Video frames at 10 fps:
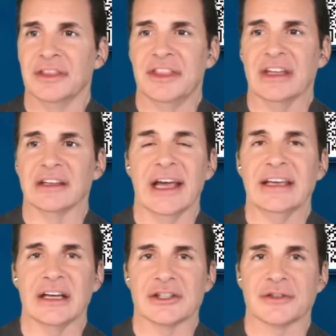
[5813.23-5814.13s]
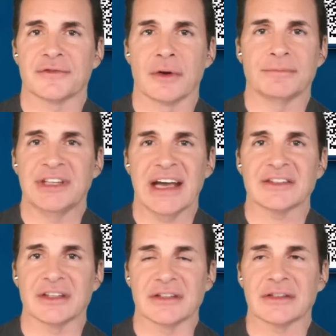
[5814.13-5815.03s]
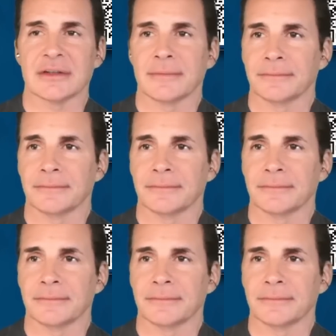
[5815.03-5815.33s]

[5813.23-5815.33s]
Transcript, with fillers: That like us from Texas.